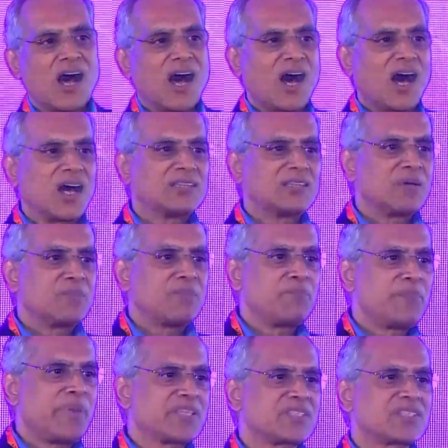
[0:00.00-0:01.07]
and the
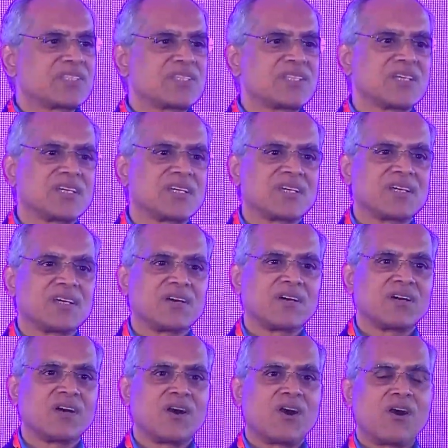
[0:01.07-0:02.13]
best
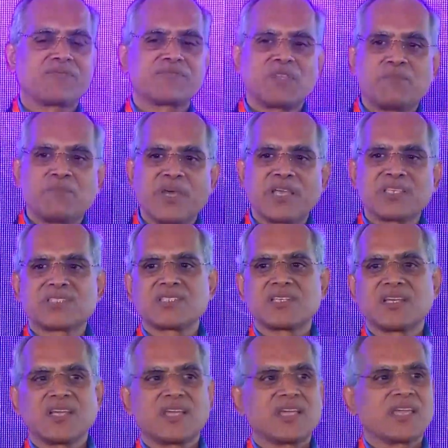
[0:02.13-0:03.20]
of the best
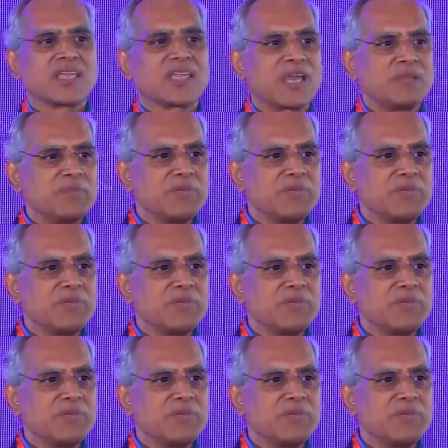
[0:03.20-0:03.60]
can be